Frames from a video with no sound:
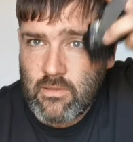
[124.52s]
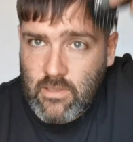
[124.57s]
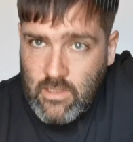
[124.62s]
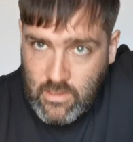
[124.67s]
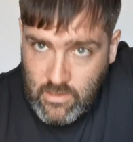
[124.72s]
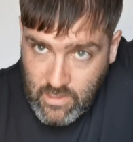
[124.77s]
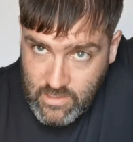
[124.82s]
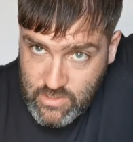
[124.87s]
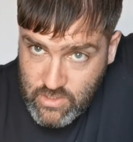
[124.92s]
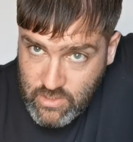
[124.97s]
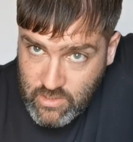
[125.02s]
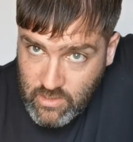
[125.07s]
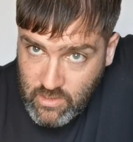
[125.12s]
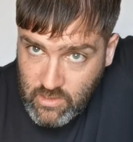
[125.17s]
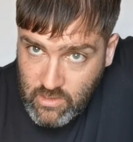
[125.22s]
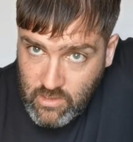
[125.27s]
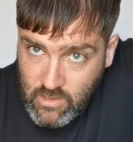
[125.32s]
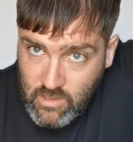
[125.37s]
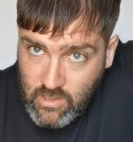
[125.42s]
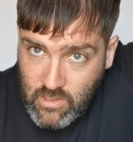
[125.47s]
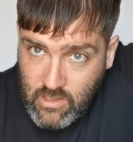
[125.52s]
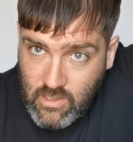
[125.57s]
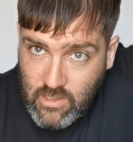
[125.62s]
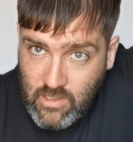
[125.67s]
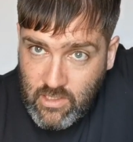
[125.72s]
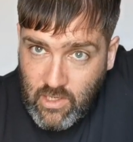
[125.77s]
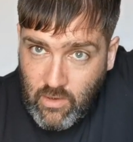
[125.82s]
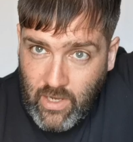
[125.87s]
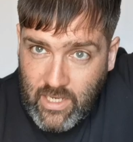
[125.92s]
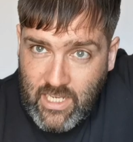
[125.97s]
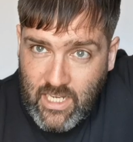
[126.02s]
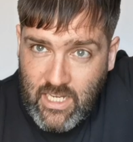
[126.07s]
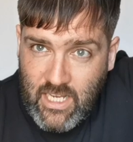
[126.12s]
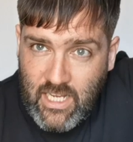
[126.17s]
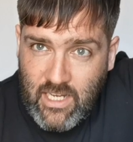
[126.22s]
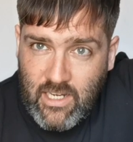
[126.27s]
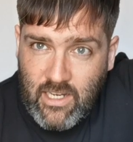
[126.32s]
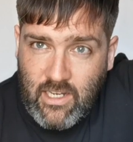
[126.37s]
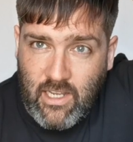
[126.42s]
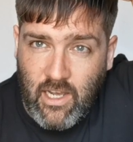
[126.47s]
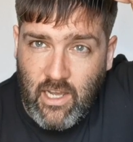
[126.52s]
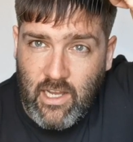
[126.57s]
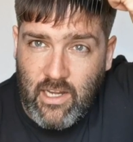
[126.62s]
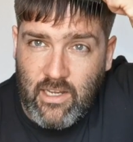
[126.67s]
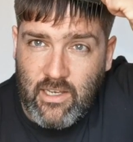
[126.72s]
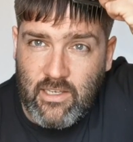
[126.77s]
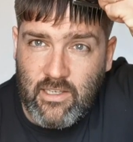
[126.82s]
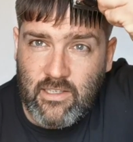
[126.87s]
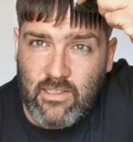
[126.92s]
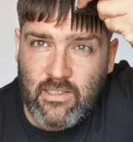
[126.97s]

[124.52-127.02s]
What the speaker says: Like this. Now I can hear it cutting.